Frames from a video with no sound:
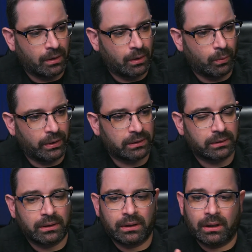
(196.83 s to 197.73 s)
Well,
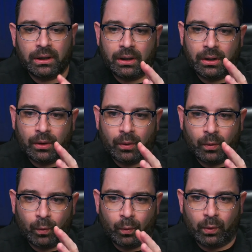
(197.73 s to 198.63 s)

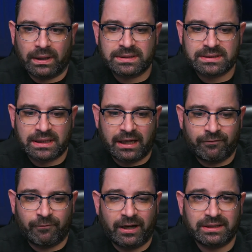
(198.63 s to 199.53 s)
once I
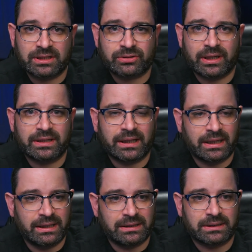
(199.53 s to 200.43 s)
find the tray that I
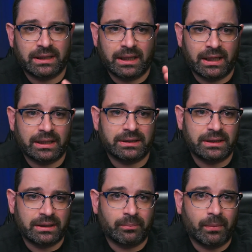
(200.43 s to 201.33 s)
need and
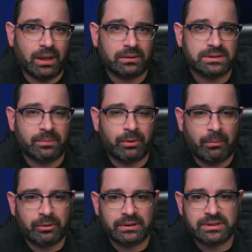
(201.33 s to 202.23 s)
the models are
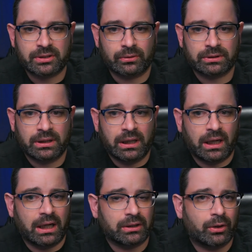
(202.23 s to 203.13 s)
properly soaked,
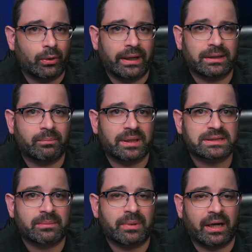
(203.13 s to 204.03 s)
I'll go ahead and
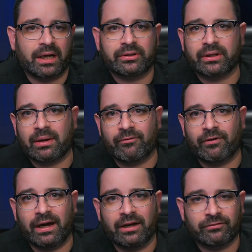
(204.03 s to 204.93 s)
mix up my Hydrogun 5